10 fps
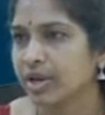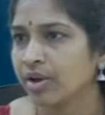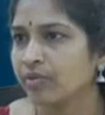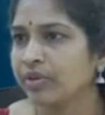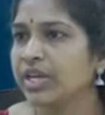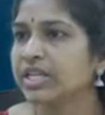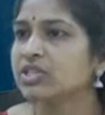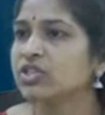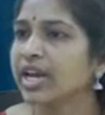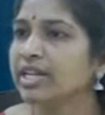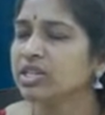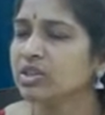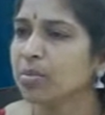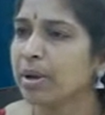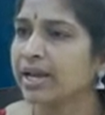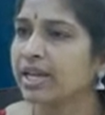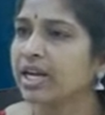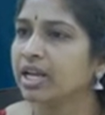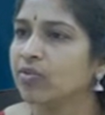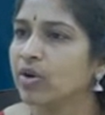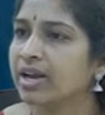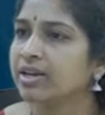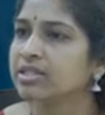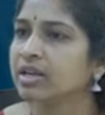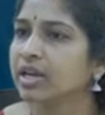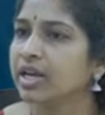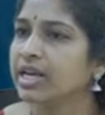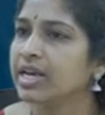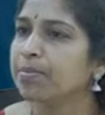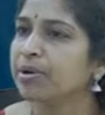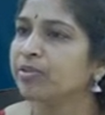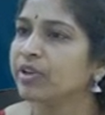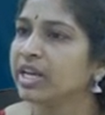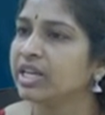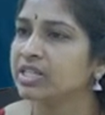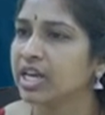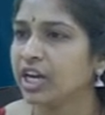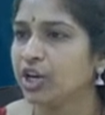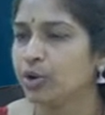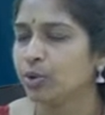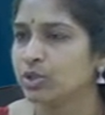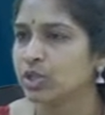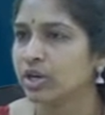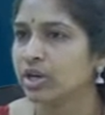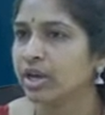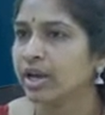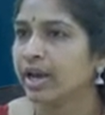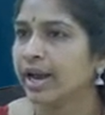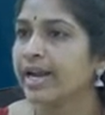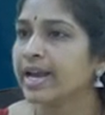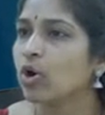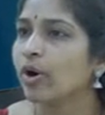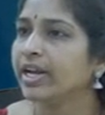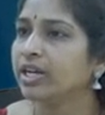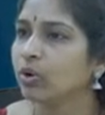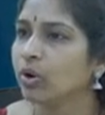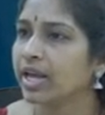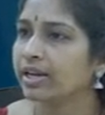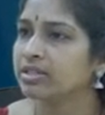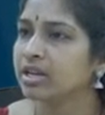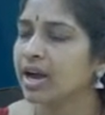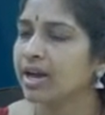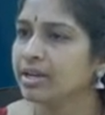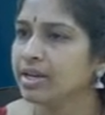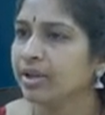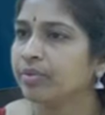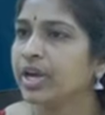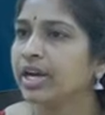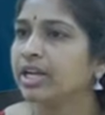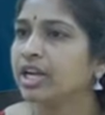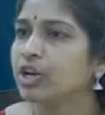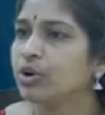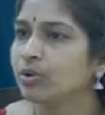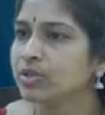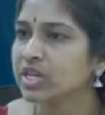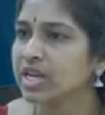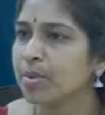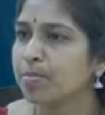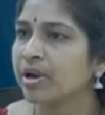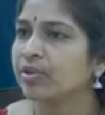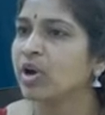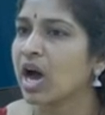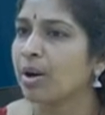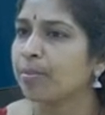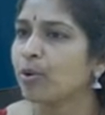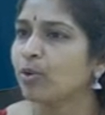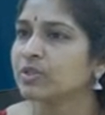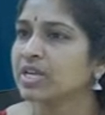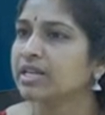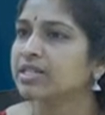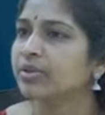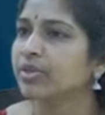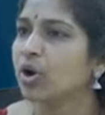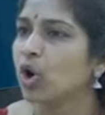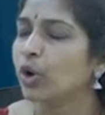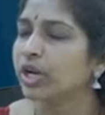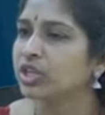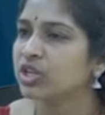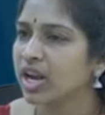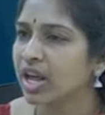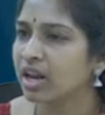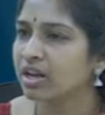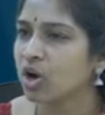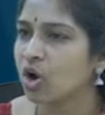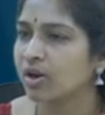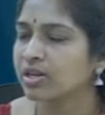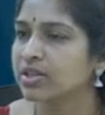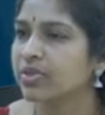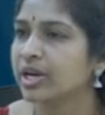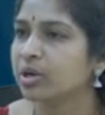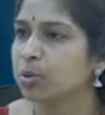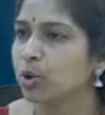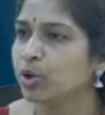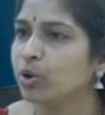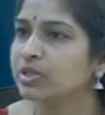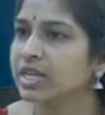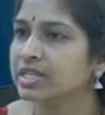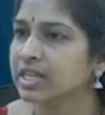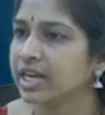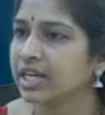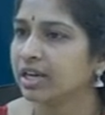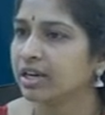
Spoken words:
When there is a change in the magnetic flux, EMF is induced. And according to Lenz's law, that induced EMF opposes the original cause that produces it.